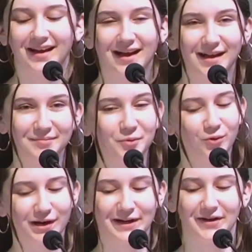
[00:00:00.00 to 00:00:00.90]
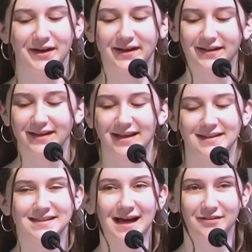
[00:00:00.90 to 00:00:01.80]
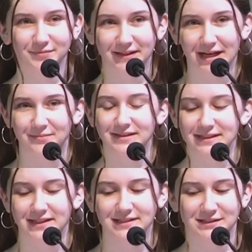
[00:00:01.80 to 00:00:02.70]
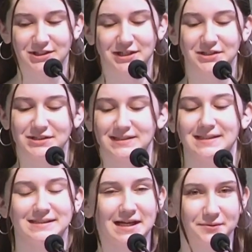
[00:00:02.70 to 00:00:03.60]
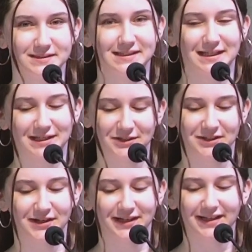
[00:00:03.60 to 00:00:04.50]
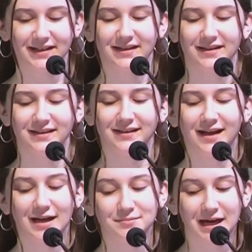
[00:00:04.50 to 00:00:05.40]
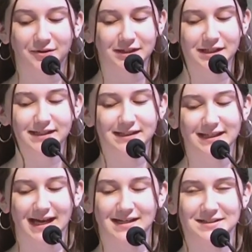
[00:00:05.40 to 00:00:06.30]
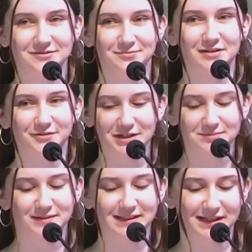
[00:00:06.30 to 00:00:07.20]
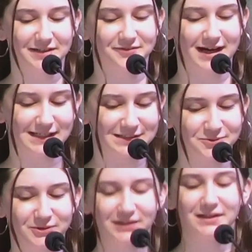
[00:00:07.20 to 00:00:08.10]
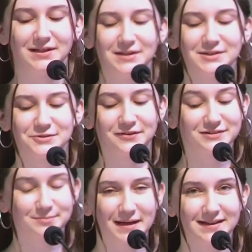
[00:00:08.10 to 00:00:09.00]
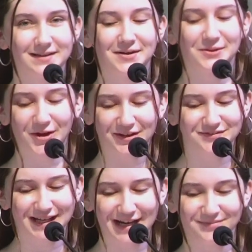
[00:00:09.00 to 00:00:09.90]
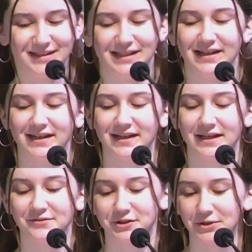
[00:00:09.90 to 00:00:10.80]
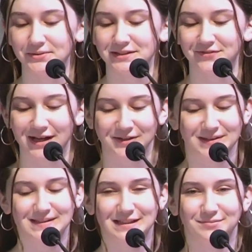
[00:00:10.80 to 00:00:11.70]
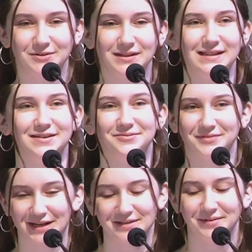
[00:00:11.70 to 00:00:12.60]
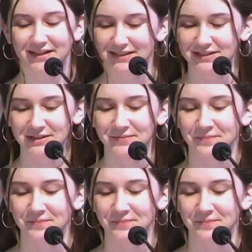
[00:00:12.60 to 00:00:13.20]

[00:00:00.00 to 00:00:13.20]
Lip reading: I'm Oriana, and I've been coming to this church since I was in kindergarten. I'm now nearing the end of my freshman year of high school, so I've spent a lot of time here and have grown to value this community very much.